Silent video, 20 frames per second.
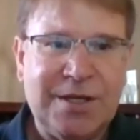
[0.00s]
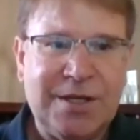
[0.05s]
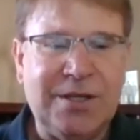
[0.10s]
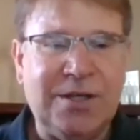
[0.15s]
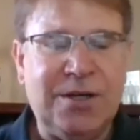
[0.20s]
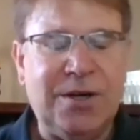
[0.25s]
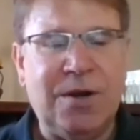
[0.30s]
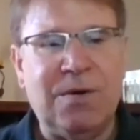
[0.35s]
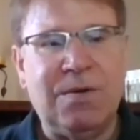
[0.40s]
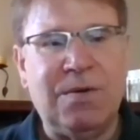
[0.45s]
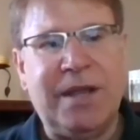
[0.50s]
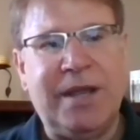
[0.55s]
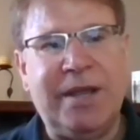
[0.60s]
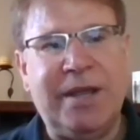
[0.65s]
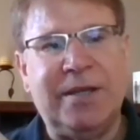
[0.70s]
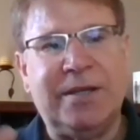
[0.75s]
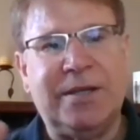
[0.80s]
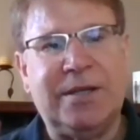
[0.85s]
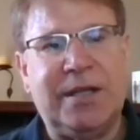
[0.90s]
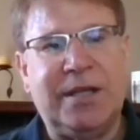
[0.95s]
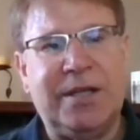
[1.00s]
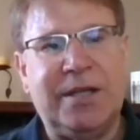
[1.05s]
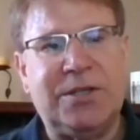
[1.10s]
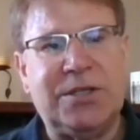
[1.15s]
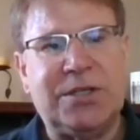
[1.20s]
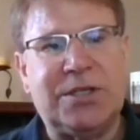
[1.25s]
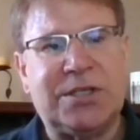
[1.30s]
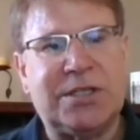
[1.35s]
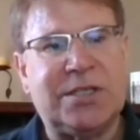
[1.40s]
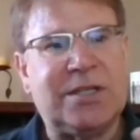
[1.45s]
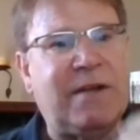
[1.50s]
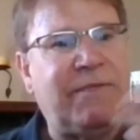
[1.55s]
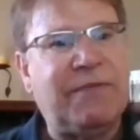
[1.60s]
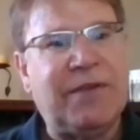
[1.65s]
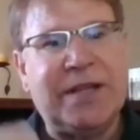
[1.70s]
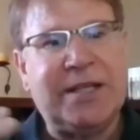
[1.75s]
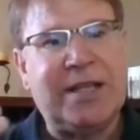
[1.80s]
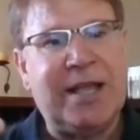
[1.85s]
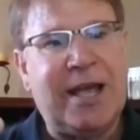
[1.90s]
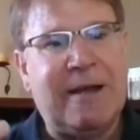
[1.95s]
You know, and, and just stuff
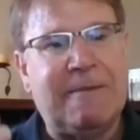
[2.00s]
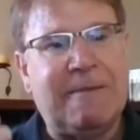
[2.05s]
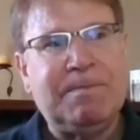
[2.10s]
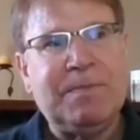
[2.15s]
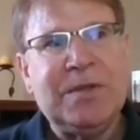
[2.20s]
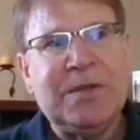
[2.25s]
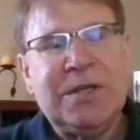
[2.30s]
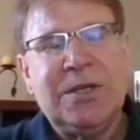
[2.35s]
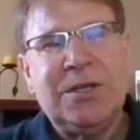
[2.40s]
like that.